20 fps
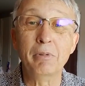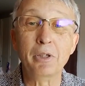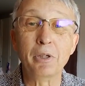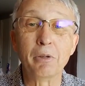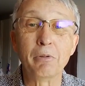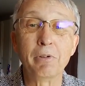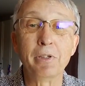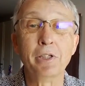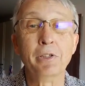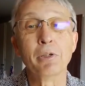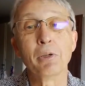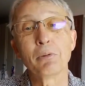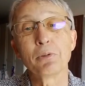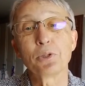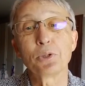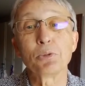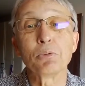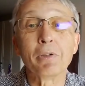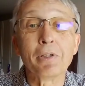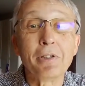lower the
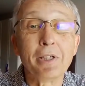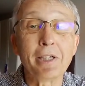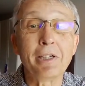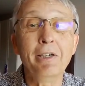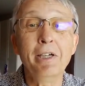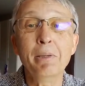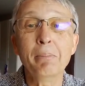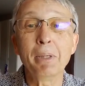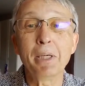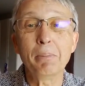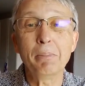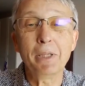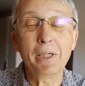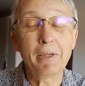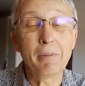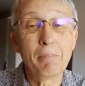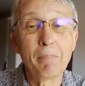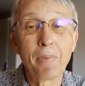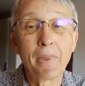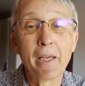nose one degree maybe.